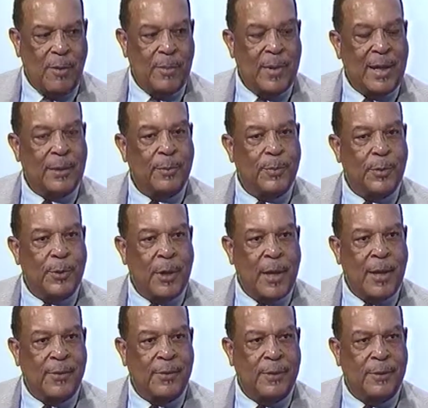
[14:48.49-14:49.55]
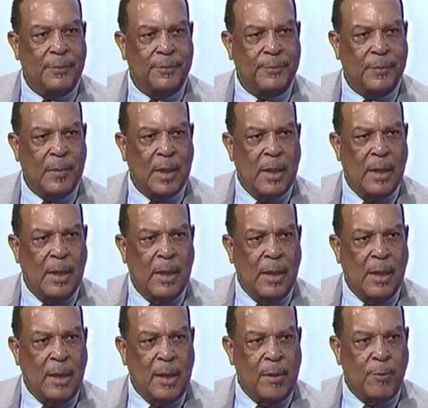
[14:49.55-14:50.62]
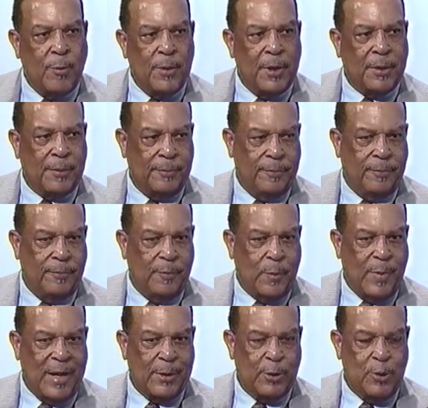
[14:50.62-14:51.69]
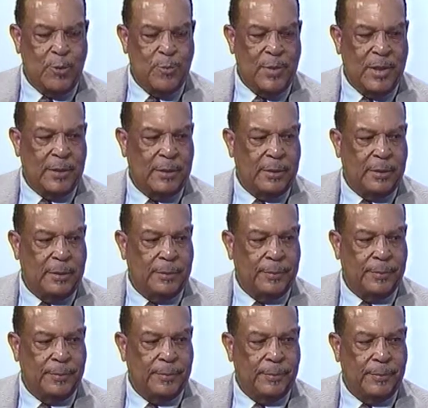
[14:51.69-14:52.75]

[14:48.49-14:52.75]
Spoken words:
So I went back to Port Arthur and worked for about 2 months